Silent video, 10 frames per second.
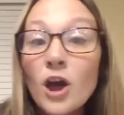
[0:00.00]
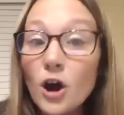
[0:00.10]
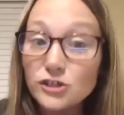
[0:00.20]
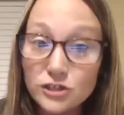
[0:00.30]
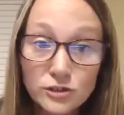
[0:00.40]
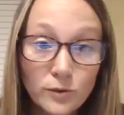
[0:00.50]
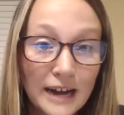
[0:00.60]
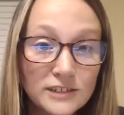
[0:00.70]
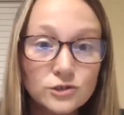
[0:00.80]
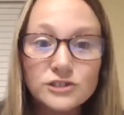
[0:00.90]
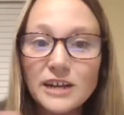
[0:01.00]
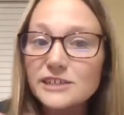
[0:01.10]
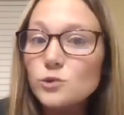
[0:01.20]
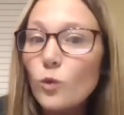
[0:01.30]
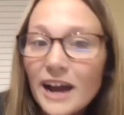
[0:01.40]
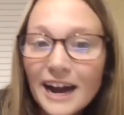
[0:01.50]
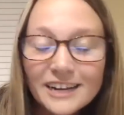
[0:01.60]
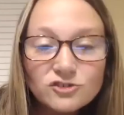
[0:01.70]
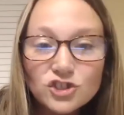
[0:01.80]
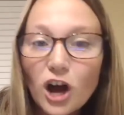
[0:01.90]
do you exercise? What kind of
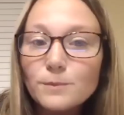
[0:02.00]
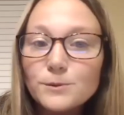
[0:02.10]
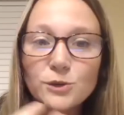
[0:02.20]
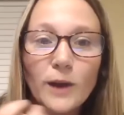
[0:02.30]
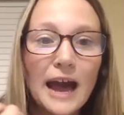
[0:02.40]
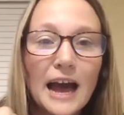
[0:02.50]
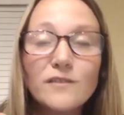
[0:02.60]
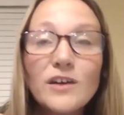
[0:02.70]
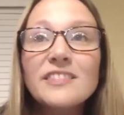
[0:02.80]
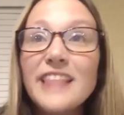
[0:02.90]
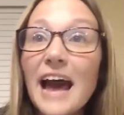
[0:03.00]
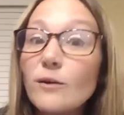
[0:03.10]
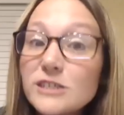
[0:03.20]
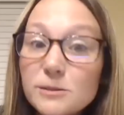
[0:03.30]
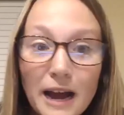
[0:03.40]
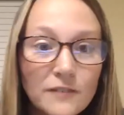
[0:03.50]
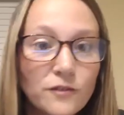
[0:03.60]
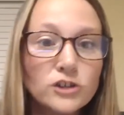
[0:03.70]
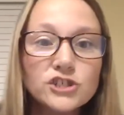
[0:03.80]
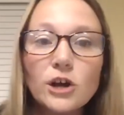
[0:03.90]
job do you have? That was my
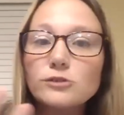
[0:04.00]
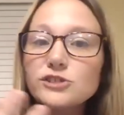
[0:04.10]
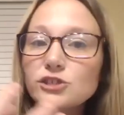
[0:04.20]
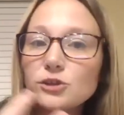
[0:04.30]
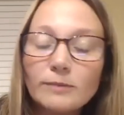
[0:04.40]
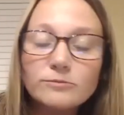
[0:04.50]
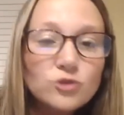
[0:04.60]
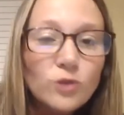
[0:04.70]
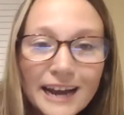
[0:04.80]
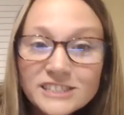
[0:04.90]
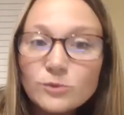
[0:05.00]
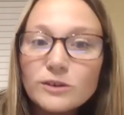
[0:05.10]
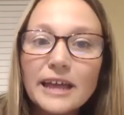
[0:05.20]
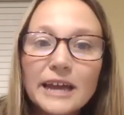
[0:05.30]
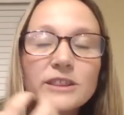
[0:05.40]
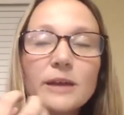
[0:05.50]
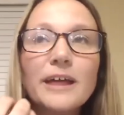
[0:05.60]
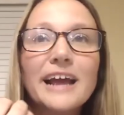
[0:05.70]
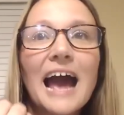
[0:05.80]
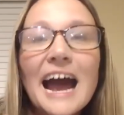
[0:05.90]
first goal too. I'm trying to relate with them.
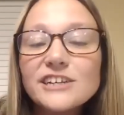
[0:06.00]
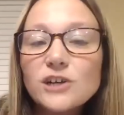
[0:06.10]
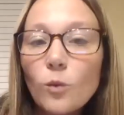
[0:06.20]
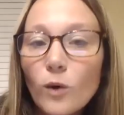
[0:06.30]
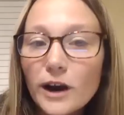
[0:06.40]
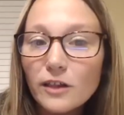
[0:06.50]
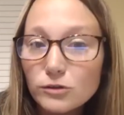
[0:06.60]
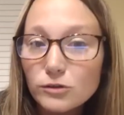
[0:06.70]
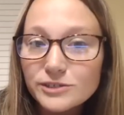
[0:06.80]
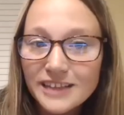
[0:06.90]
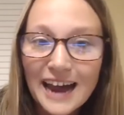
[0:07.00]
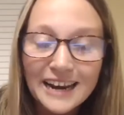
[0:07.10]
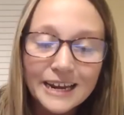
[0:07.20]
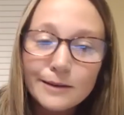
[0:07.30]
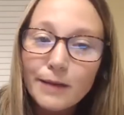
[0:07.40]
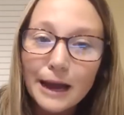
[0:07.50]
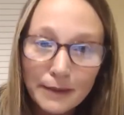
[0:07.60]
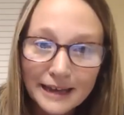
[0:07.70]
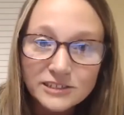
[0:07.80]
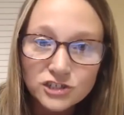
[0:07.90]
I don't want to lose that in my
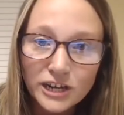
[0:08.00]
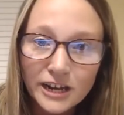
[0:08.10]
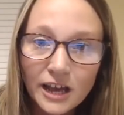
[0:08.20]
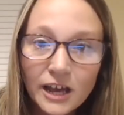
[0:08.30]
messaging.